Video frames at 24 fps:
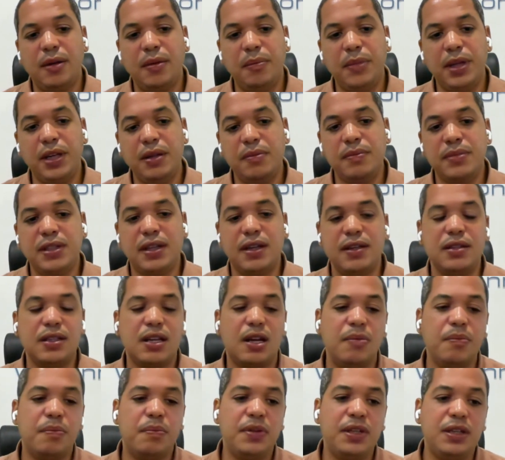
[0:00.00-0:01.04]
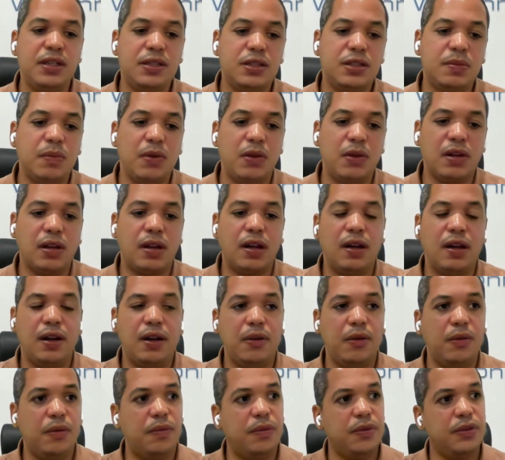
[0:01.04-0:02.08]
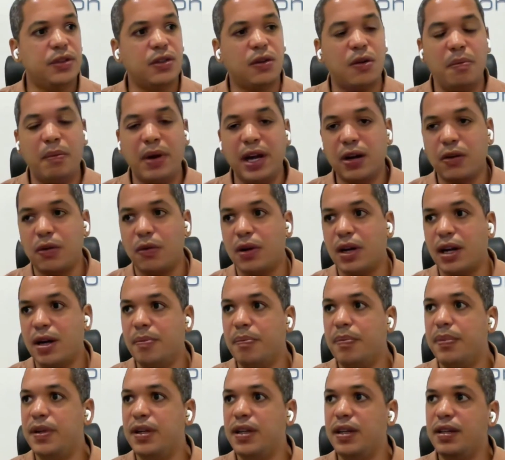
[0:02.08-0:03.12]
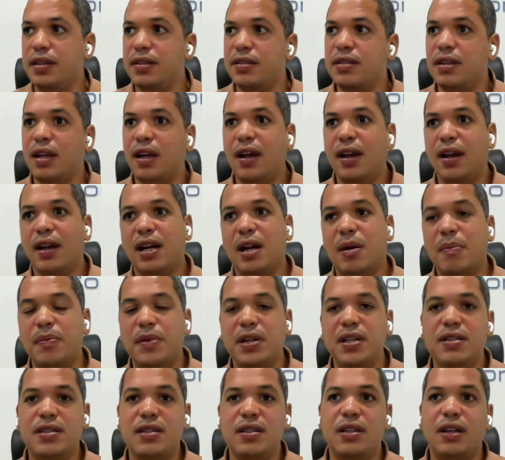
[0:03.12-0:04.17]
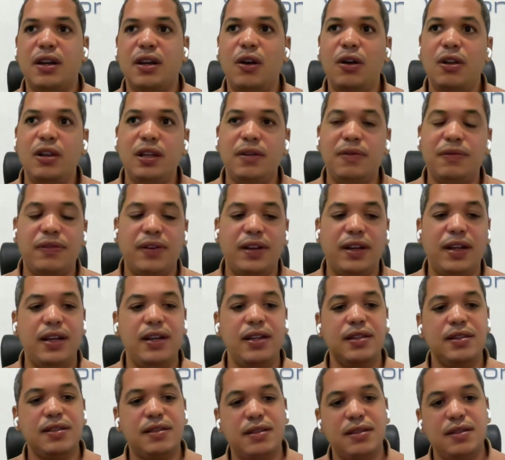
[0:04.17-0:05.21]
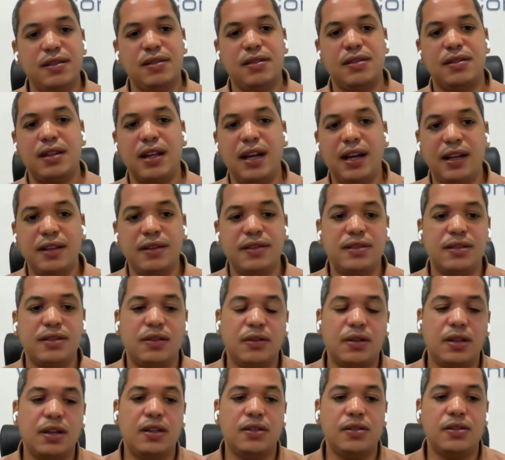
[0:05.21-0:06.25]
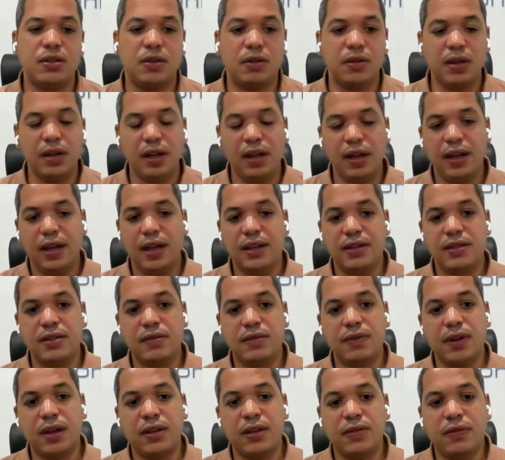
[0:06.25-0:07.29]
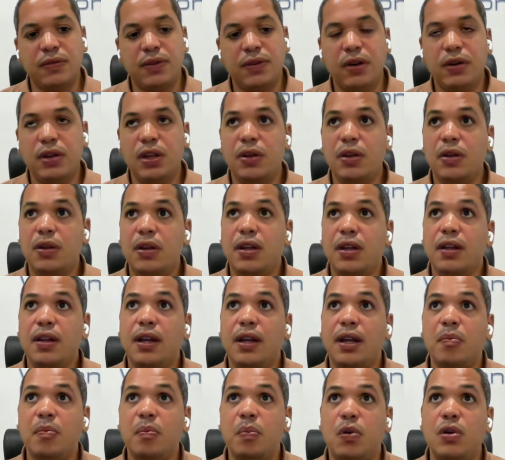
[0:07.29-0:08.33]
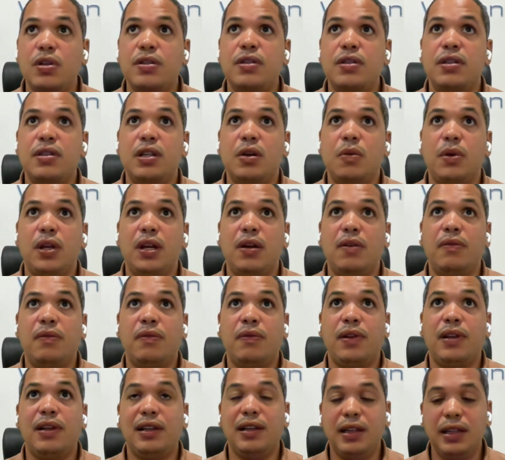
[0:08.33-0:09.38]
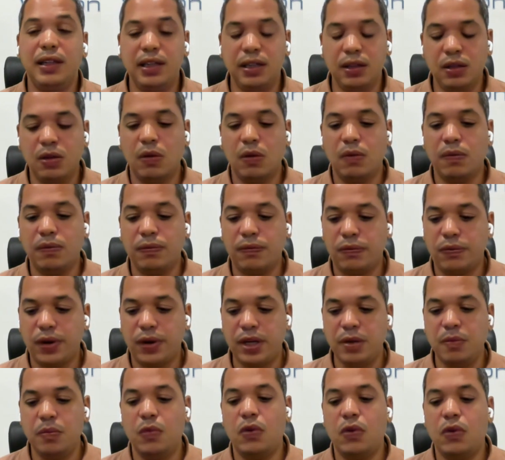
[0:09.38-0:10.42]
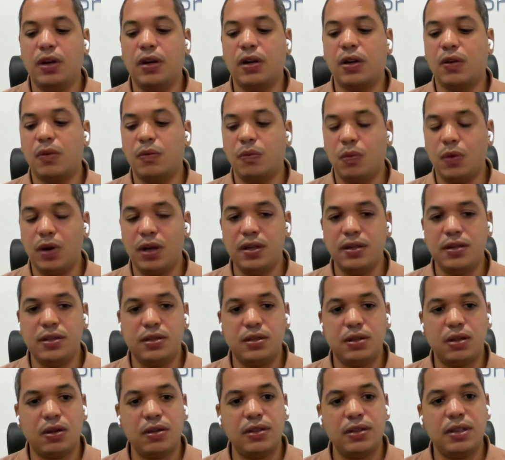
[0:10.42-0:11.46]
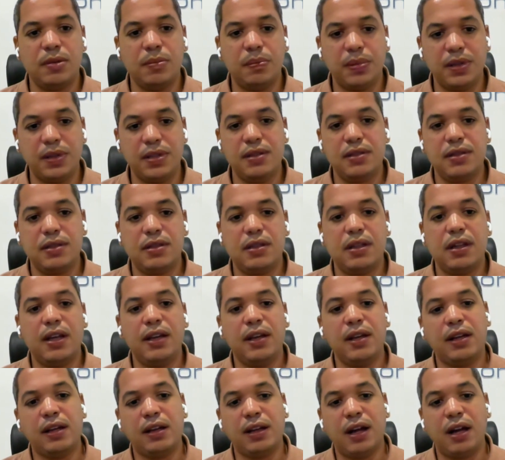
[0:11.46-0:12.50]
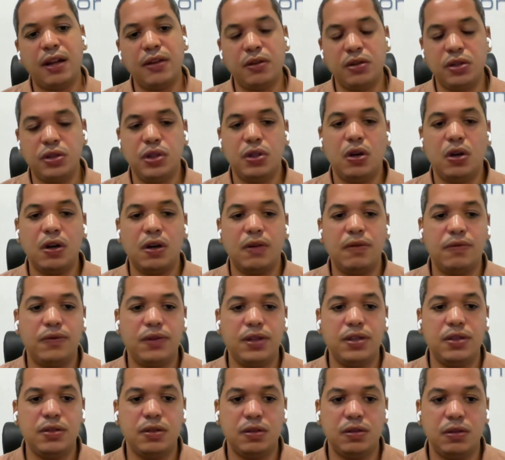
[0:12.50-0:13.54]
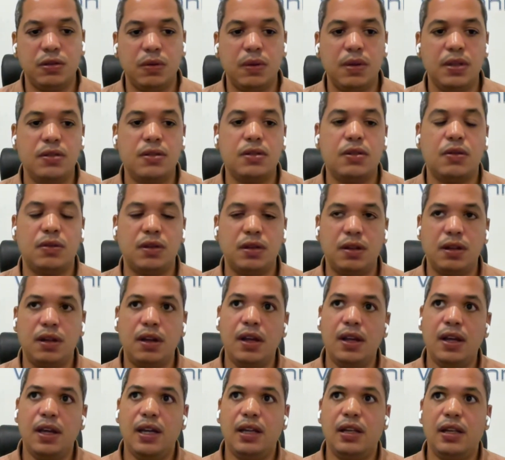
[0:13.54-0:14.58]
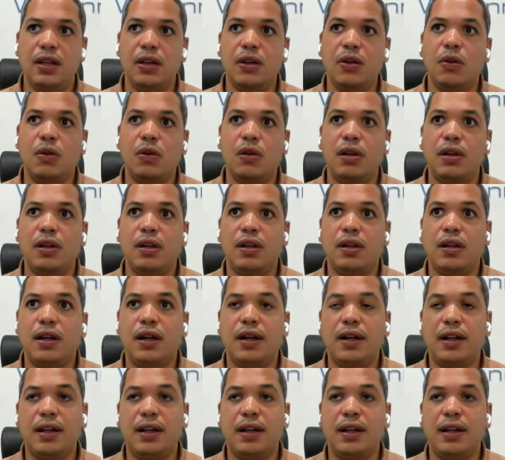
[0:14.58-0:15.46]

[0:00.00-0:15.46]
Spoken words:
medium-sized companies, small what's called micro companies, companies in the early phase, this, that. Okay, so it's very important that we have a legal framework of what a startup is, like other geographies are doing. So in Angola,